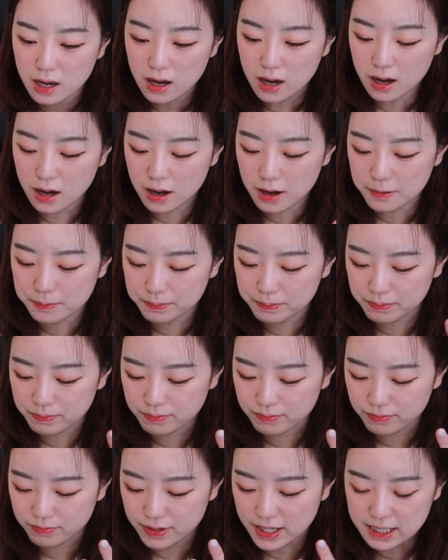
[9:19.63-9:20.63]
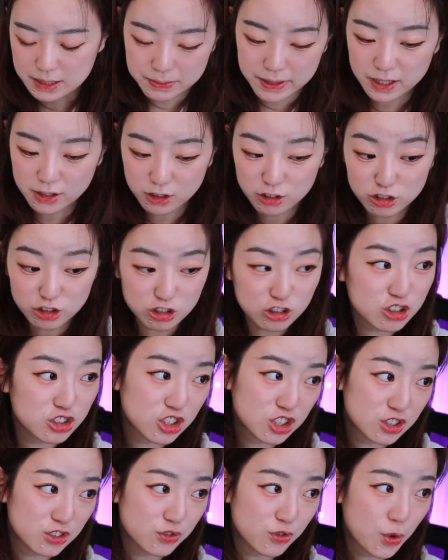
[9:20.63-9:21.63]
um, that's my
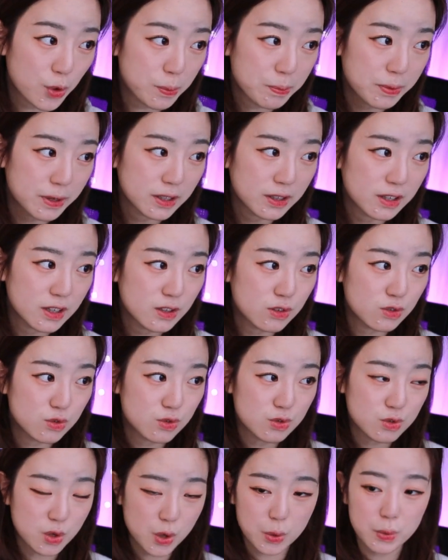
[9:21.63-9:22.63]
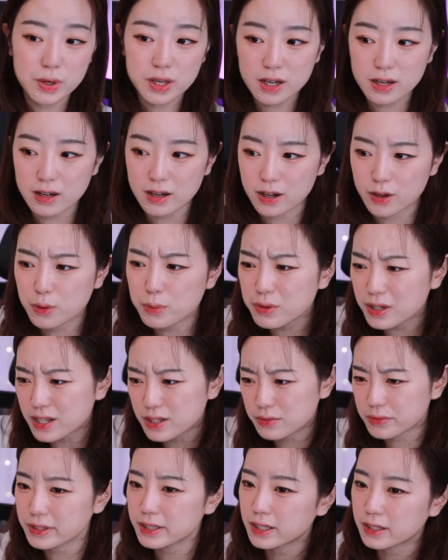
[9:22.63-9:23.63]
conclusion for Billlie Unoria. I hope you
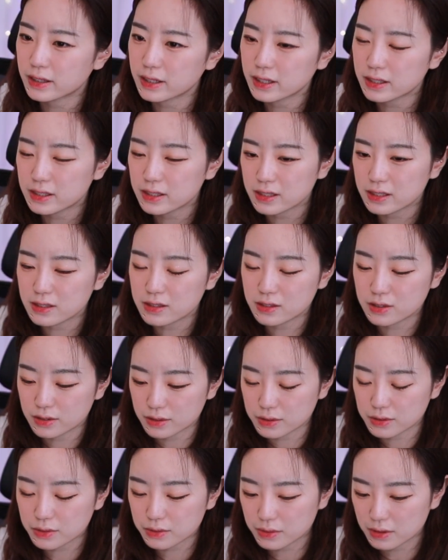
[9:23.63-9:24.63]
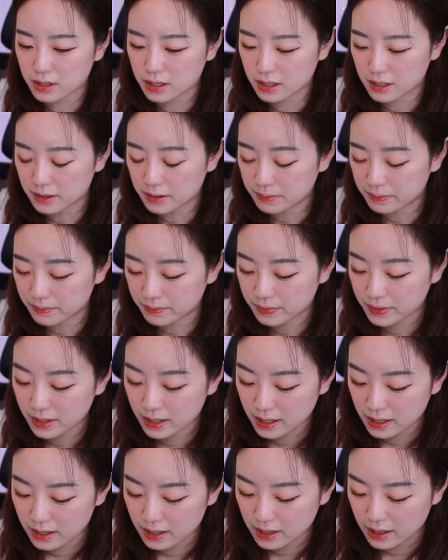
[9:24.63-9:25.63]
guys really liked it too. Um,
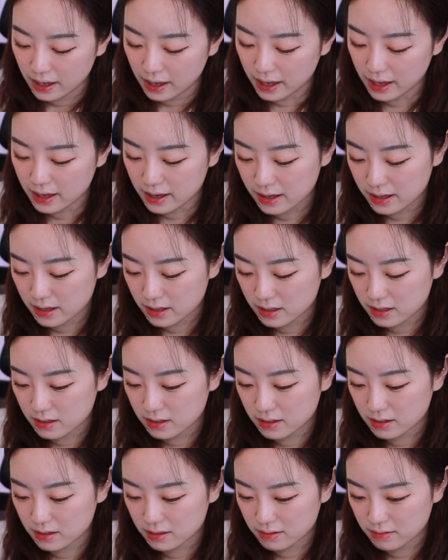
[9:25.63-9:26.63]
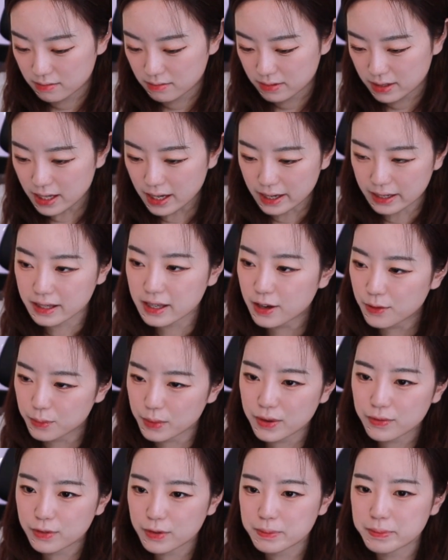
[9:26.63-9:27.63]
and yeah, I can't
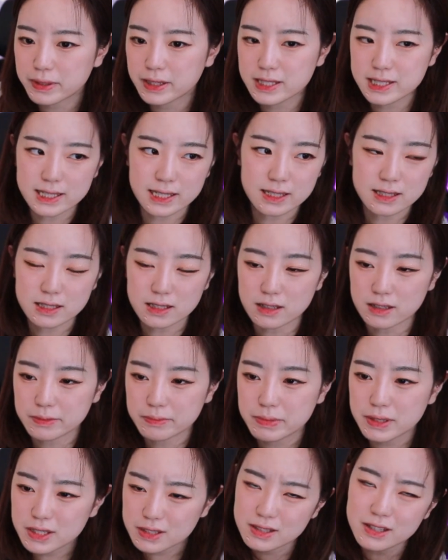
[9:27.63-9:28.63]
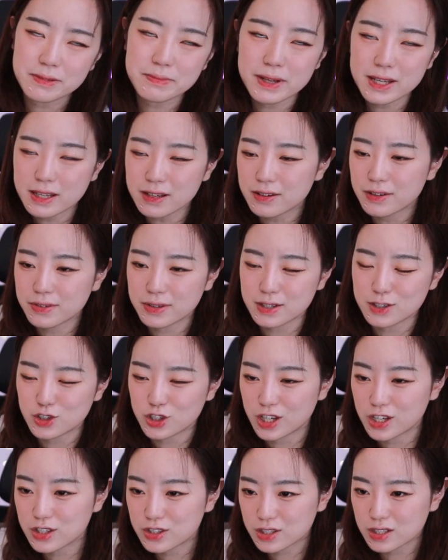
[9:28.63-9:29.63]
wait for Billlie's next song because they're making all these
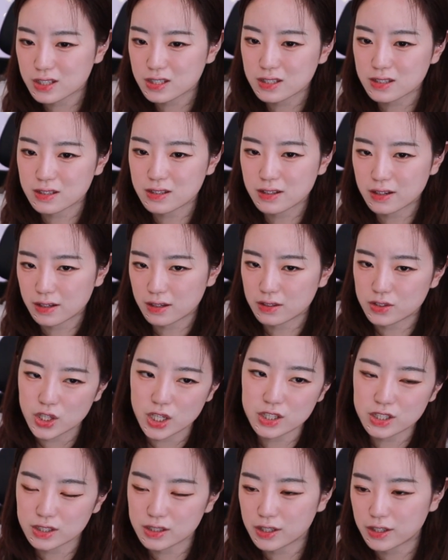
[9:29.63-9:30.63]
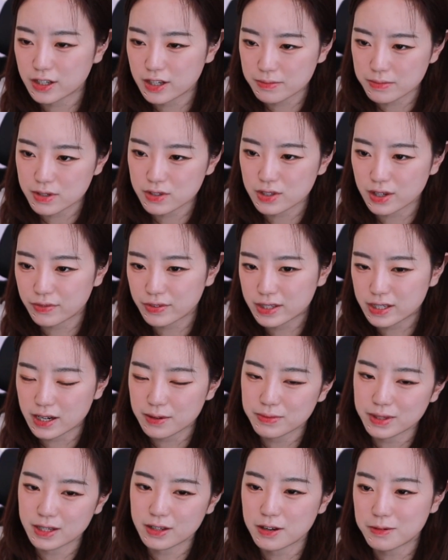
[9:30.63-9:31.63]
changes. They're changing their image every
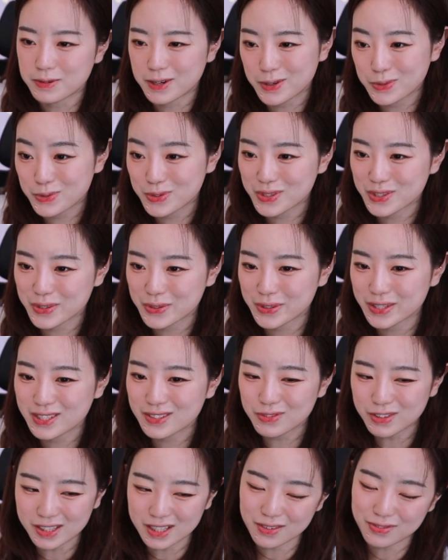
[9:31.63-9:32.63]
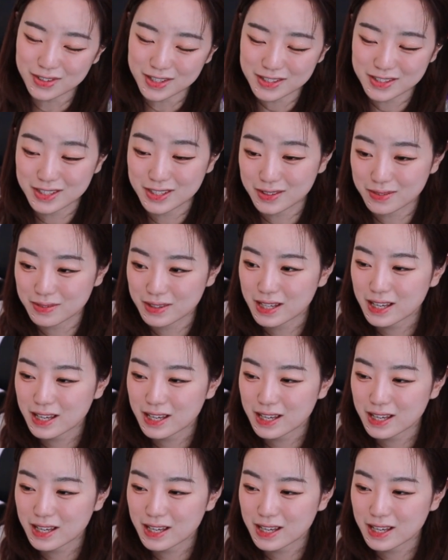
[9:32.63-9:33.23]
time they come out, so it's really fun too.